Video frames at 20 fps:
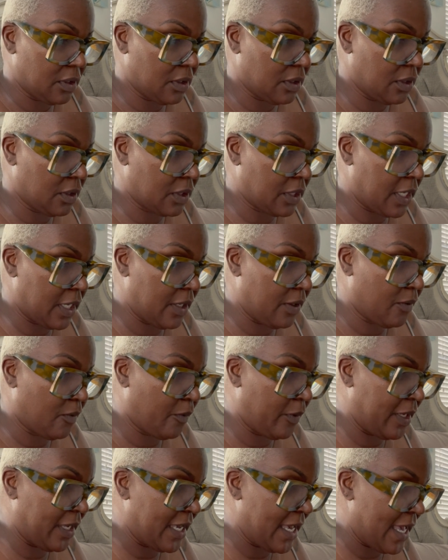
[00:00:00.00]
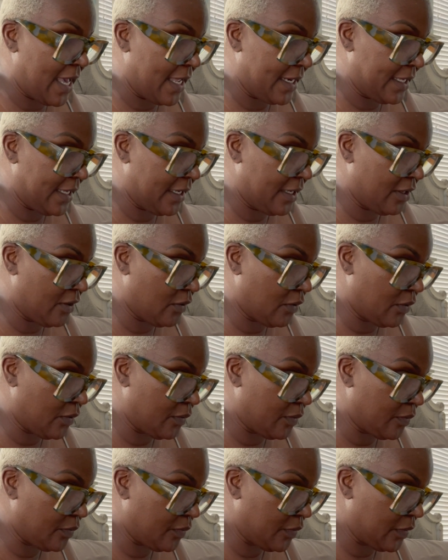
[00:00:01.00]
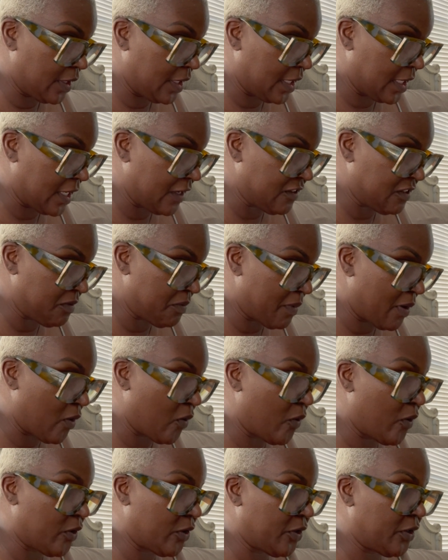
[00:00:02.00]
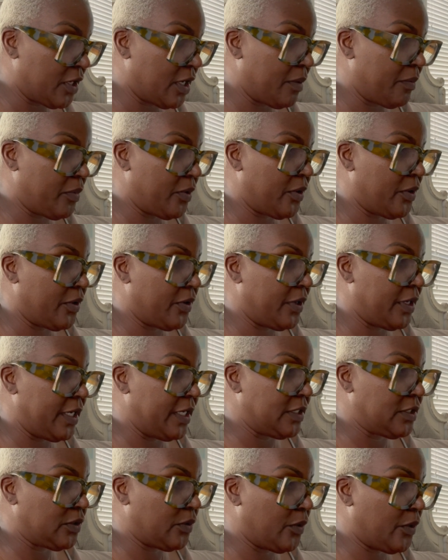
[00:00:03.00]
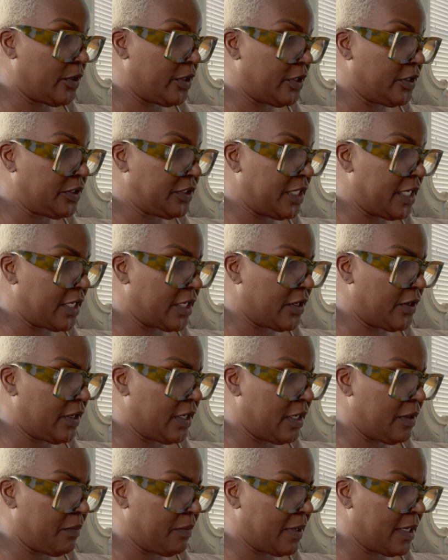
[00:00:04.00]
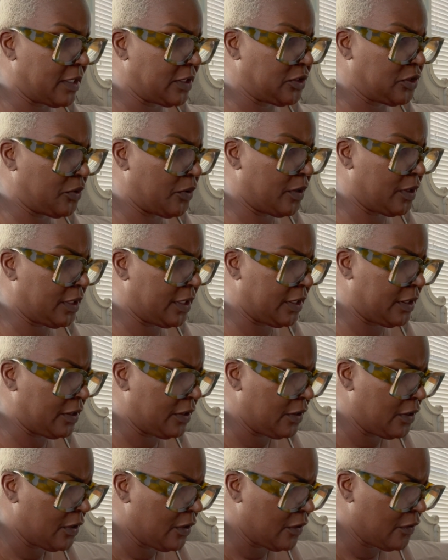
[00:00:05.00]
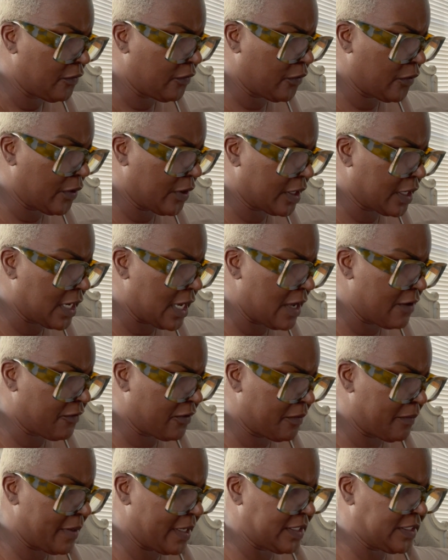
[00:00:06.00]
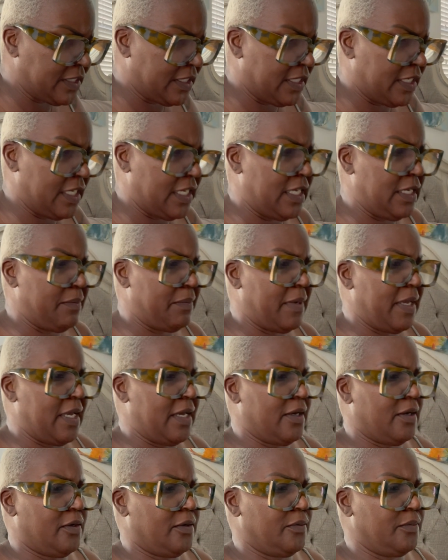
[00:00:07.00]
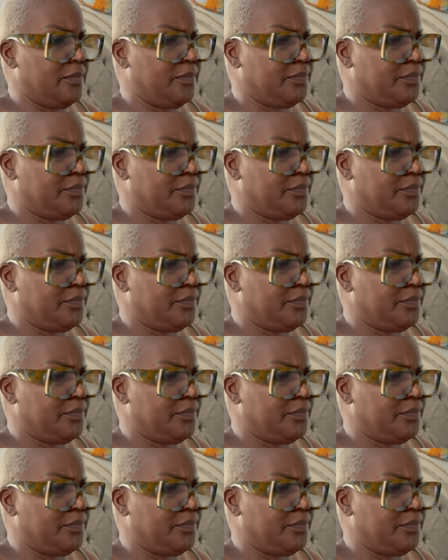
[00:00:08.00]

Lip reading: Okay, we got it, and it gives you my order number. It's ordered. Check your inbox shortly for a confirmation email.